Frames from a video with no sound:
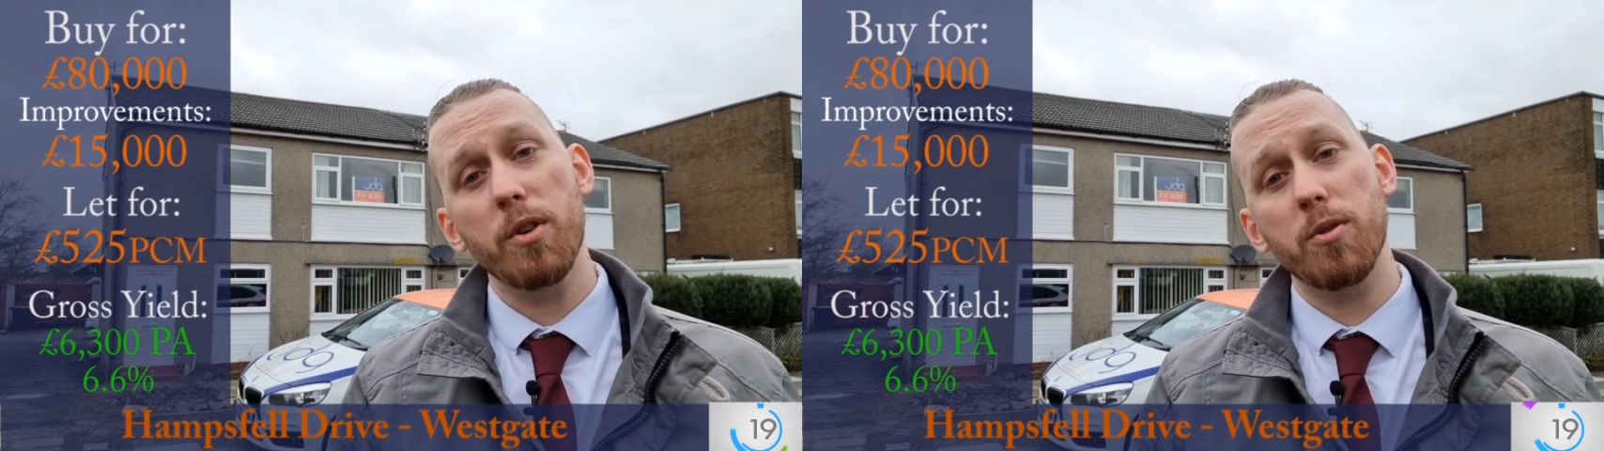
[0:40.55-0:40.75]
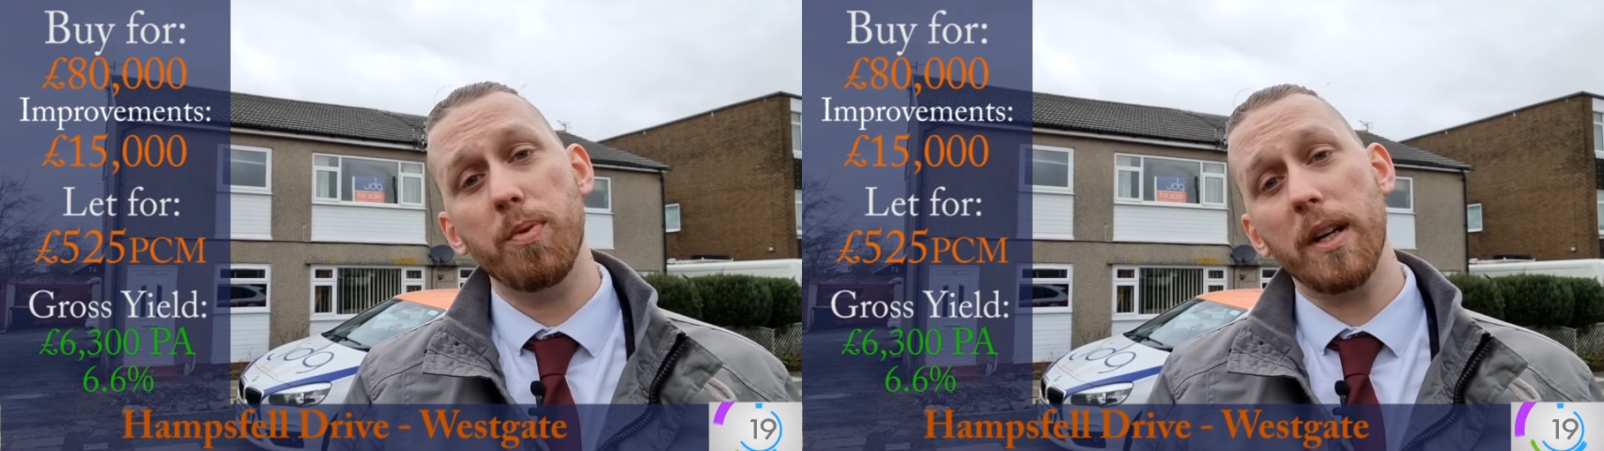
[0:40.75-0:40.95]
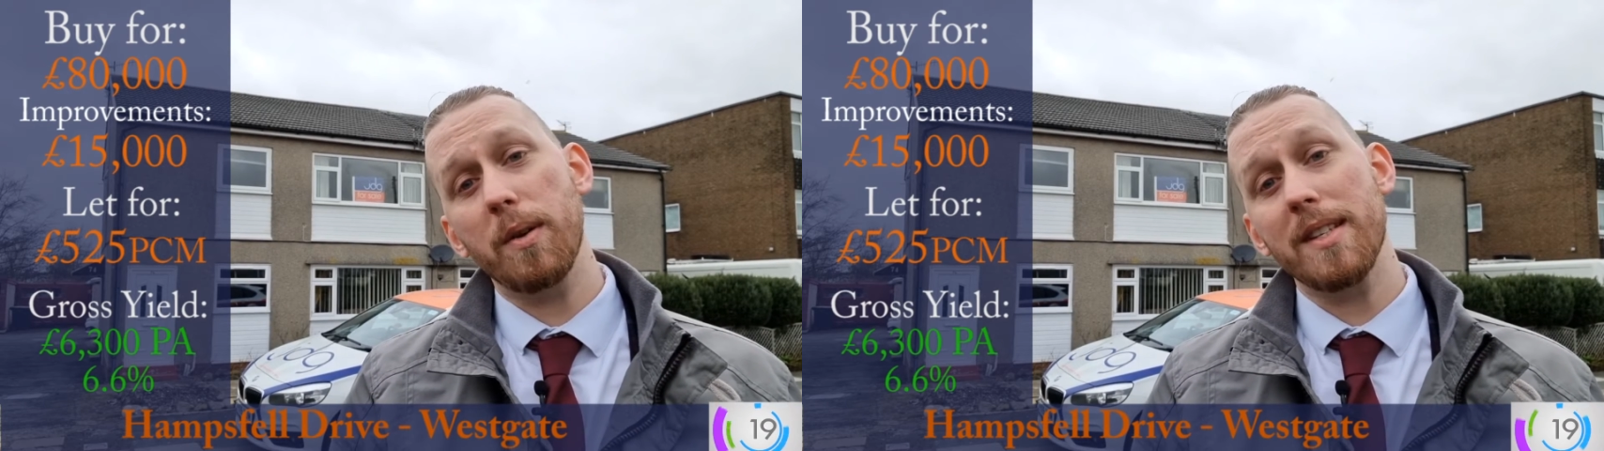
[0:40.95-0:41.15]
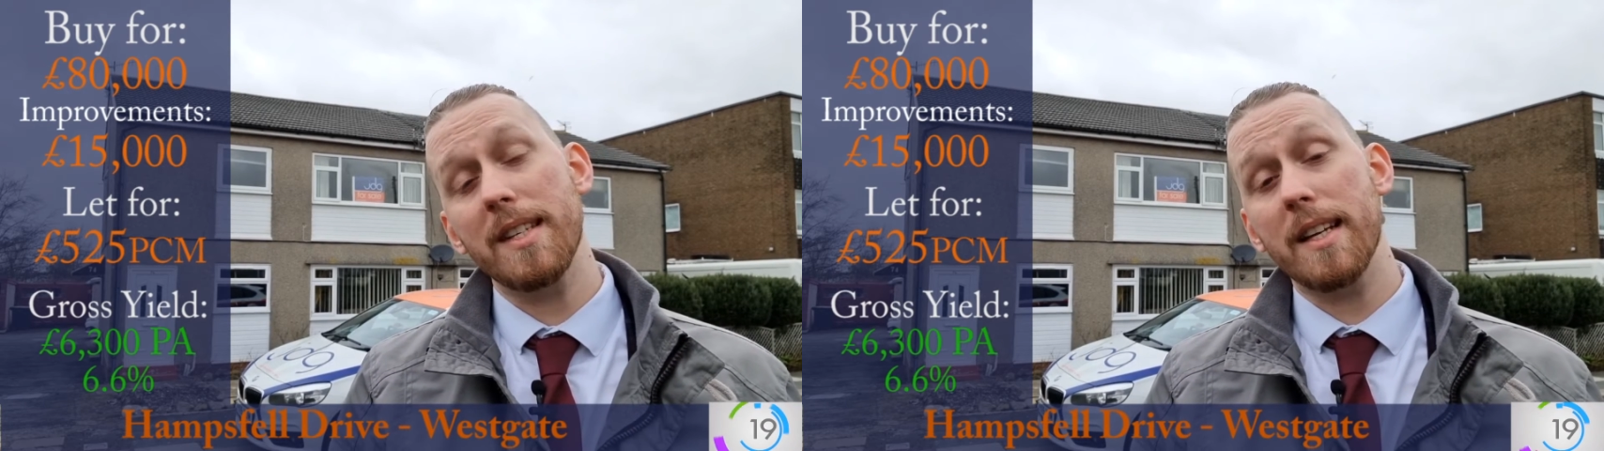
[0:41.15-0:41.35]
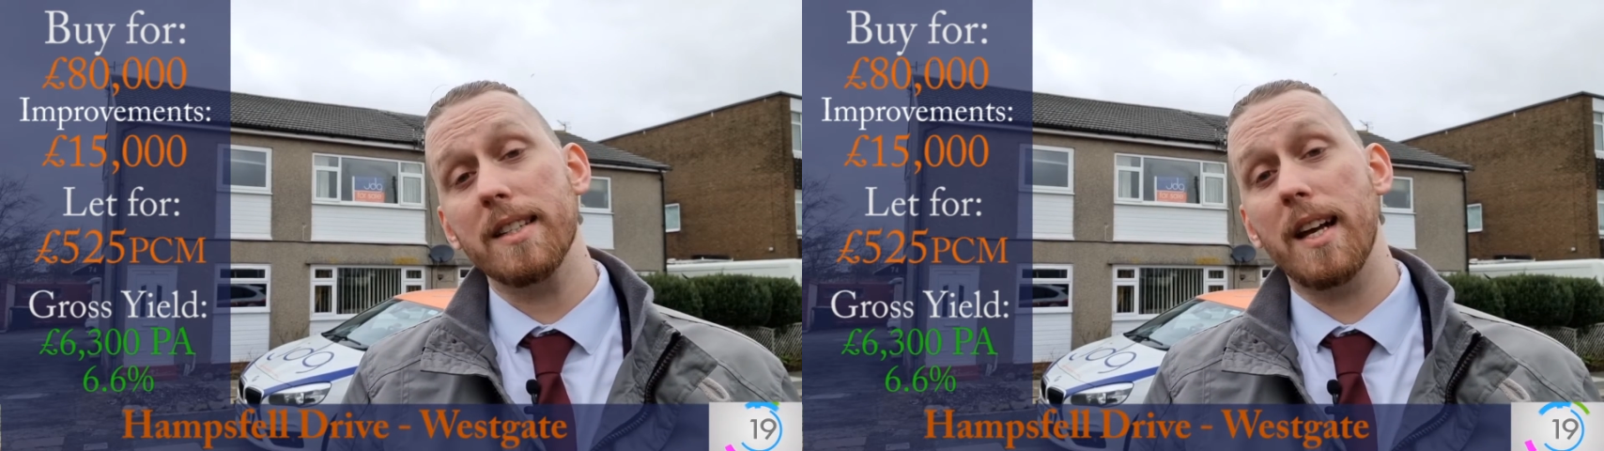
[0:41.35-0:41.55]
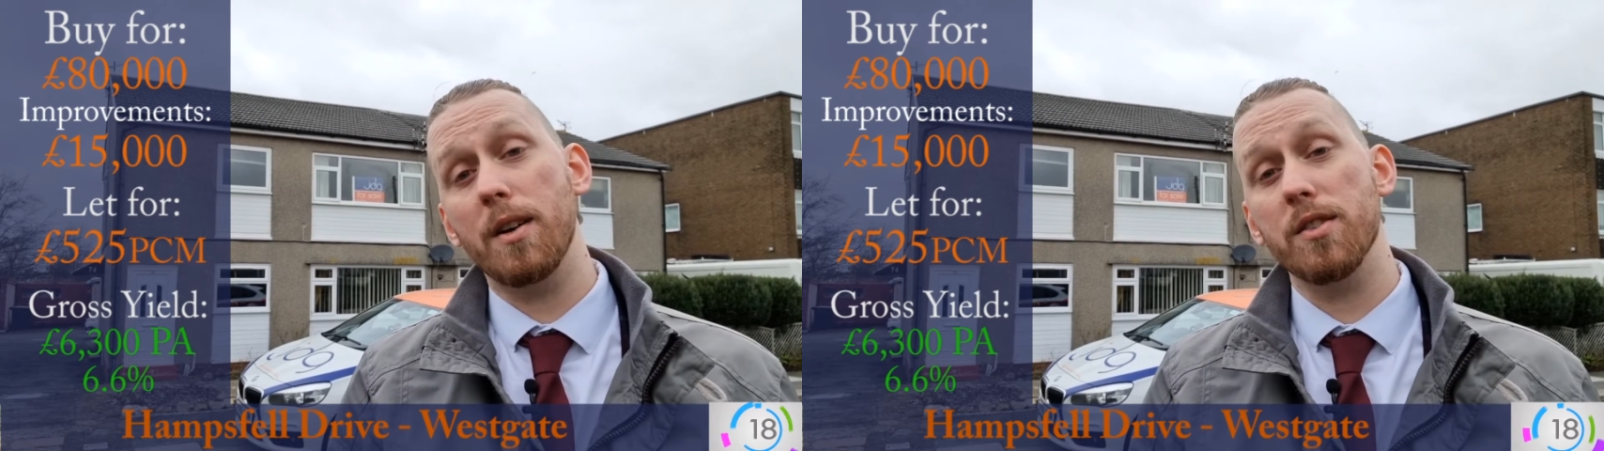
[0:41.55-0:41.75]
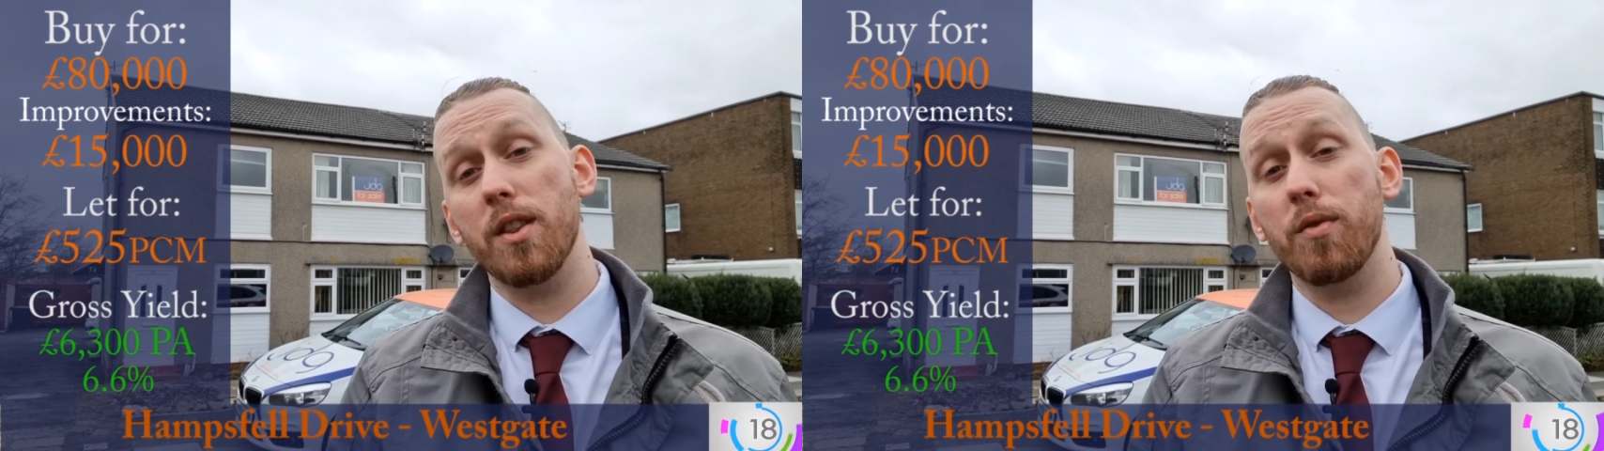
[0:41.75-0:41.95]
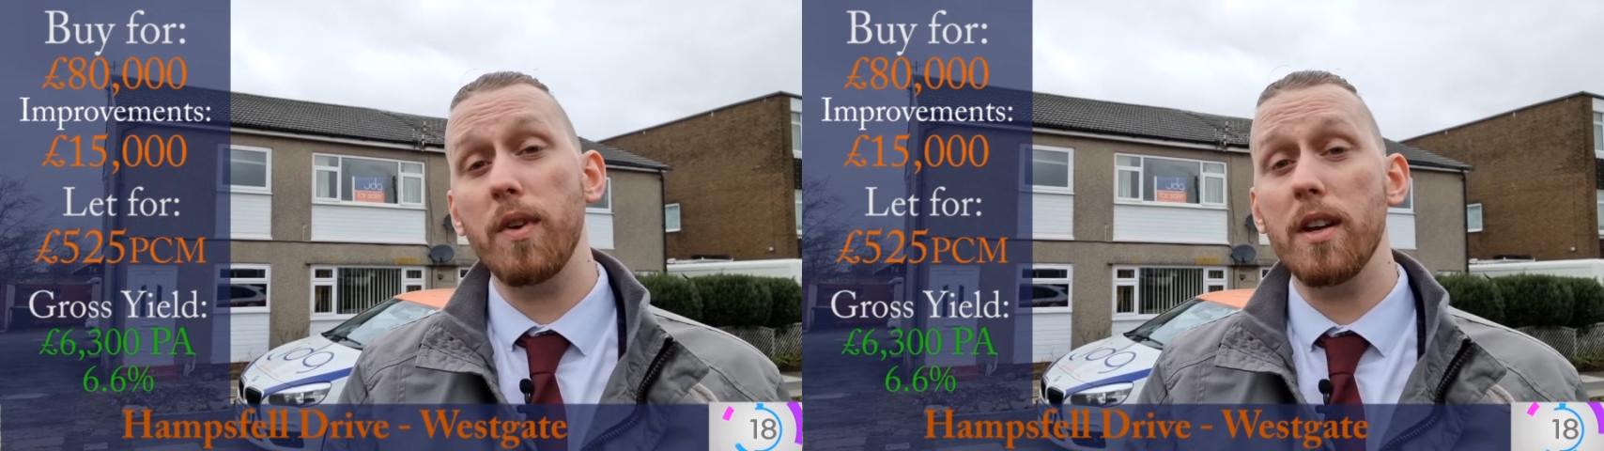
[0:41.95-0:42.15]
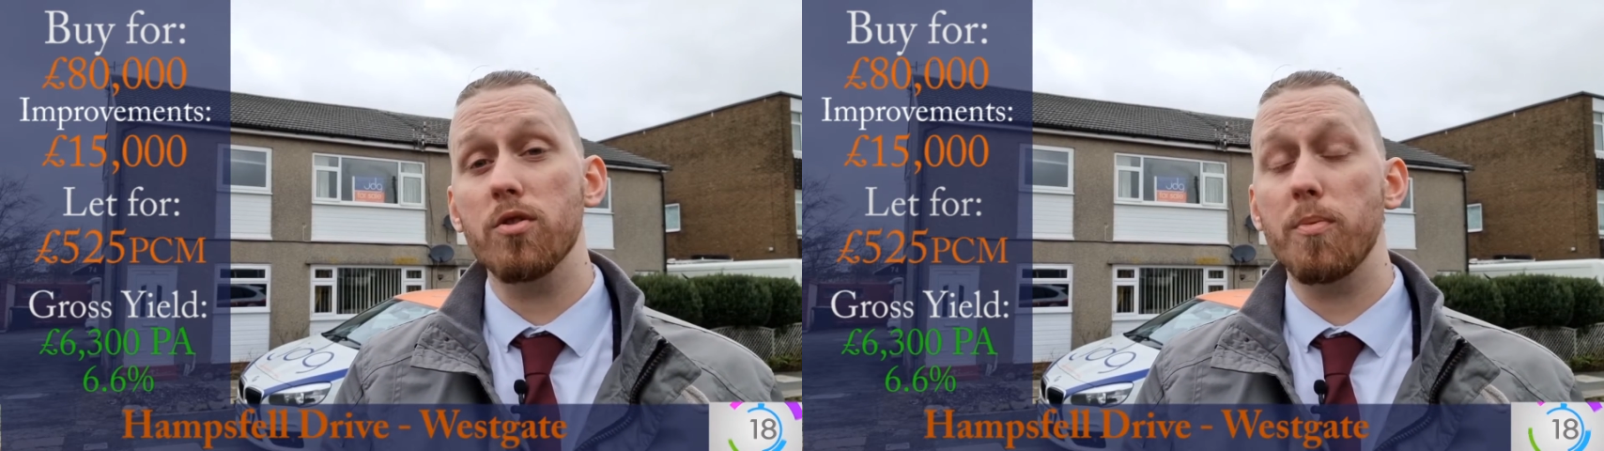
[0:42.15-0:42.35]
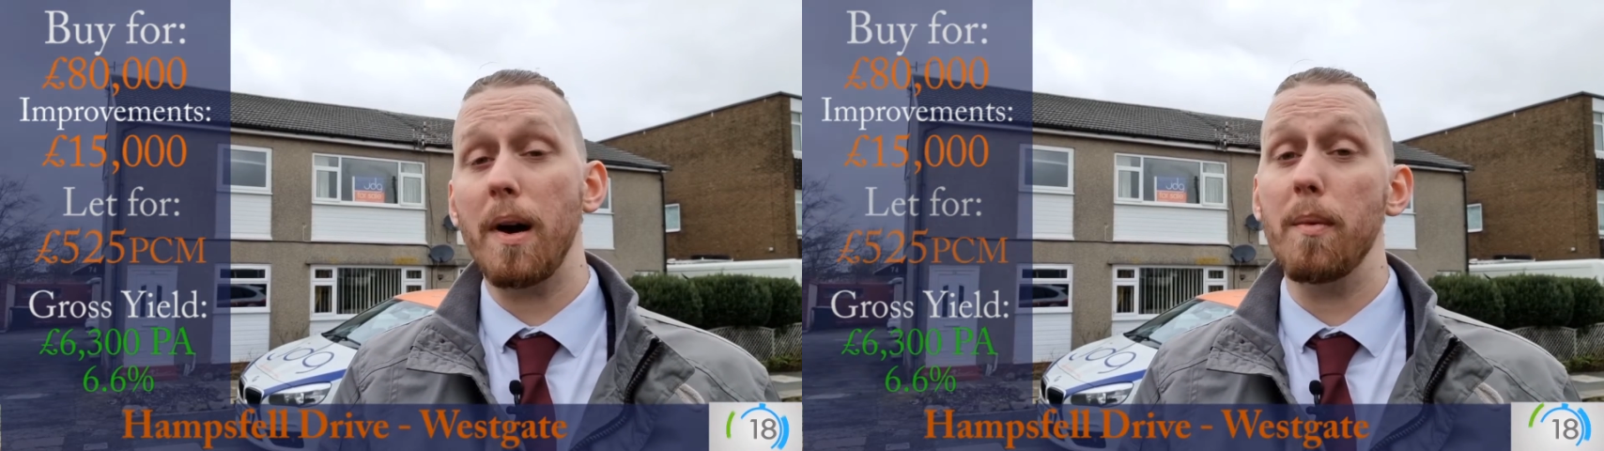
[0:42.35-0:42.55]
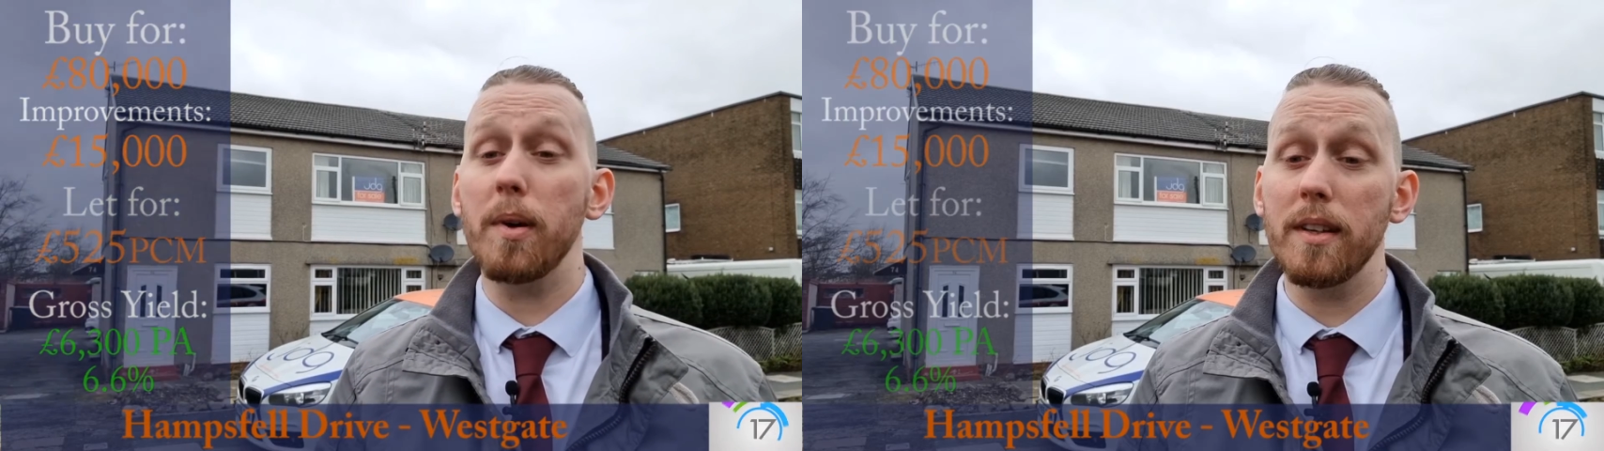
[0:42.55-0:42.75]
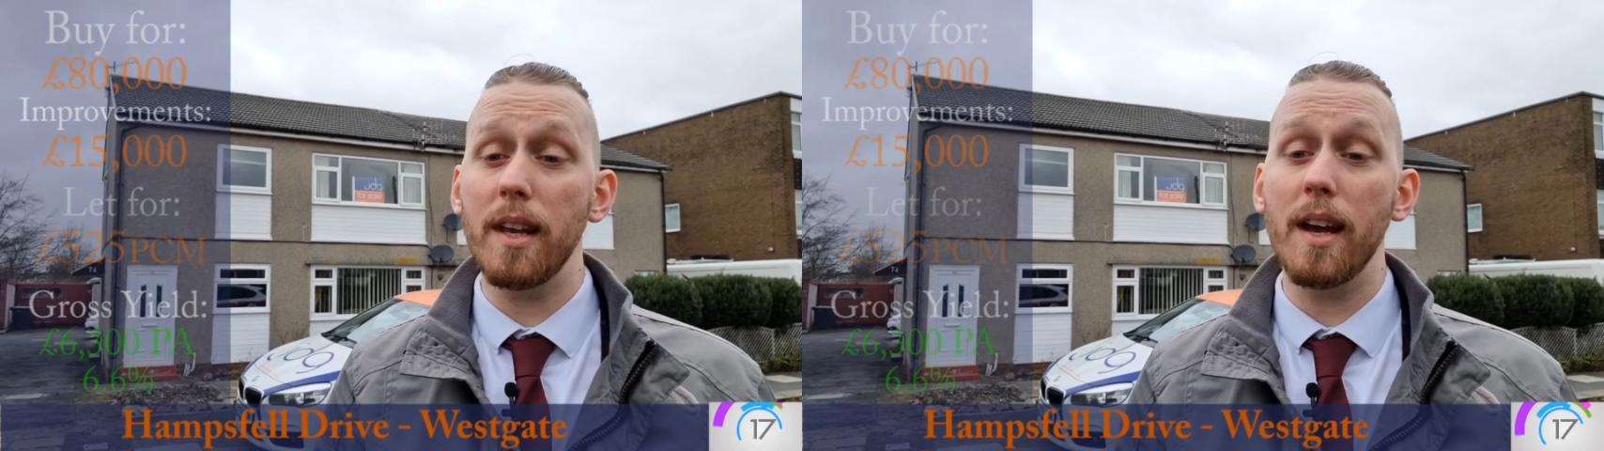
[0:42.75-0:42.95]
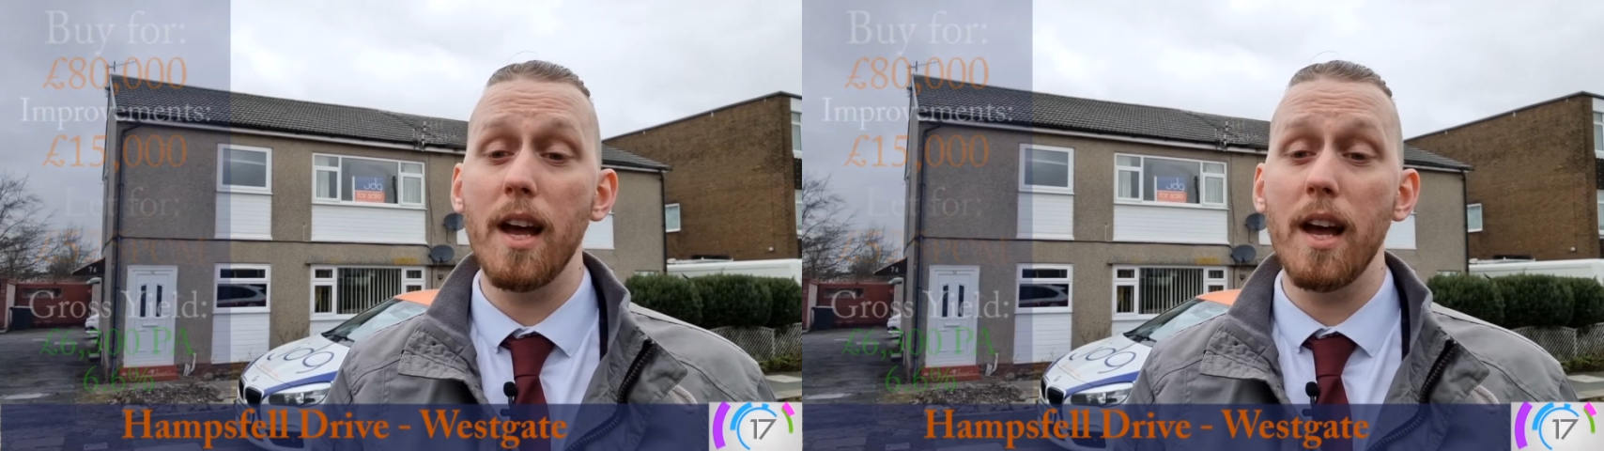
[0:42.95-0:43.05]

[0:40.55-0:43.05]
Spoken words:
which would bring you in £6,300 per year,